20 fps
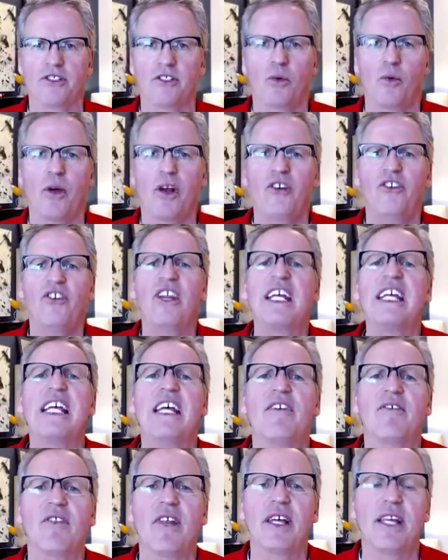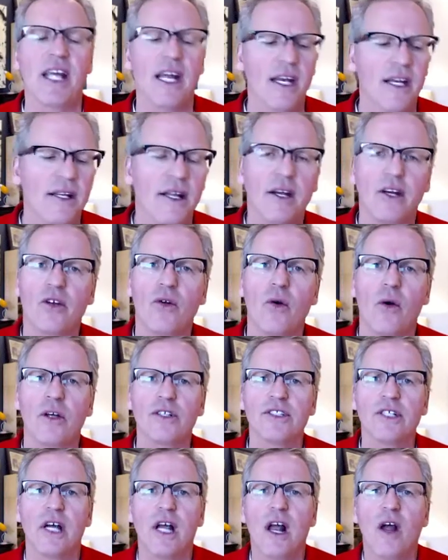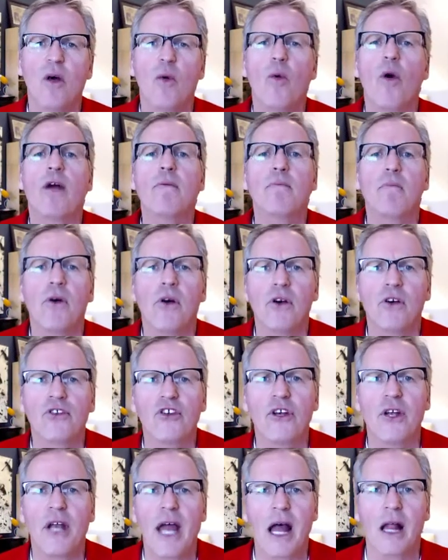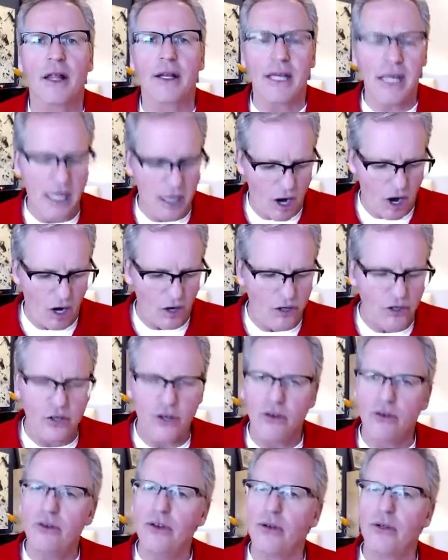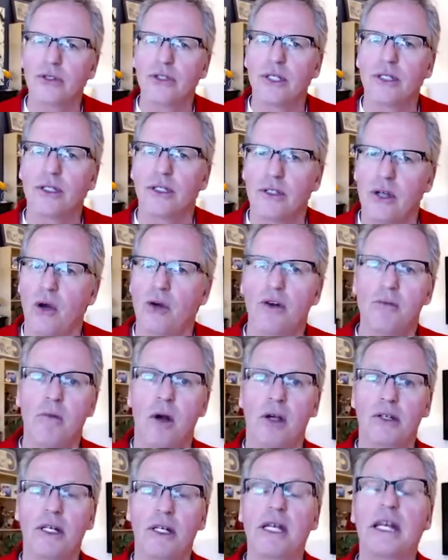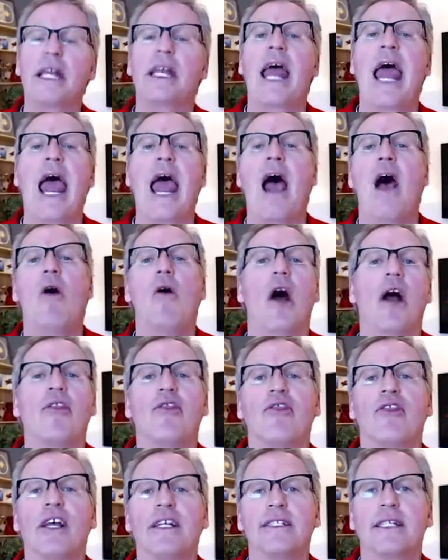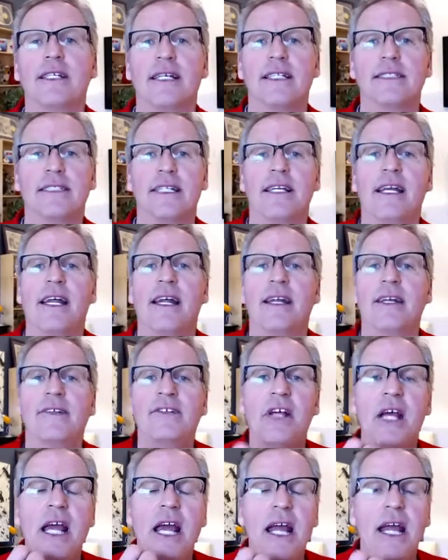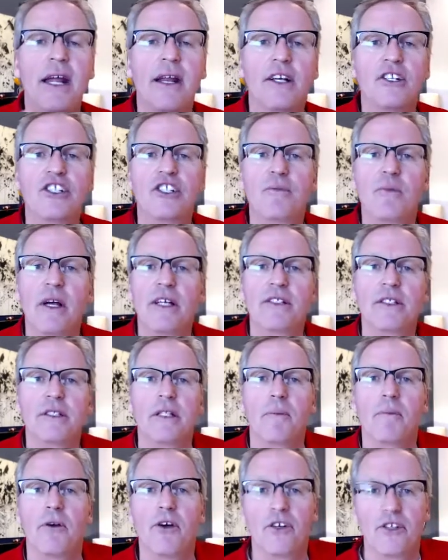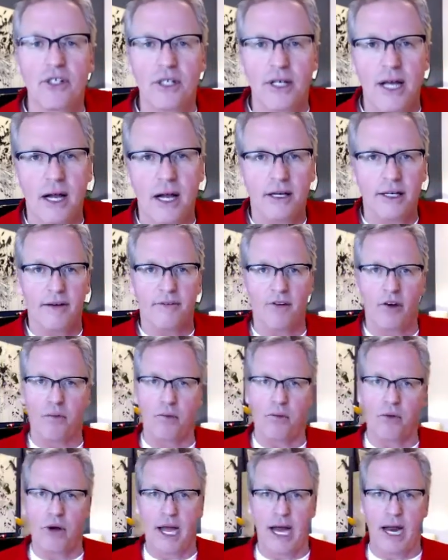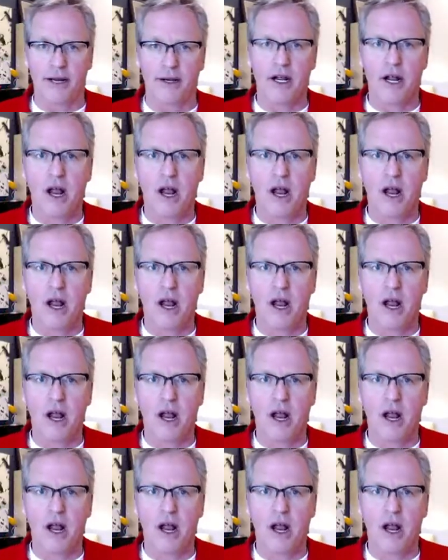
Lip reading: So what is the gift they get? And then, of course, what personality are you using to go to market, and how authentic is in expressing the personality of your brand?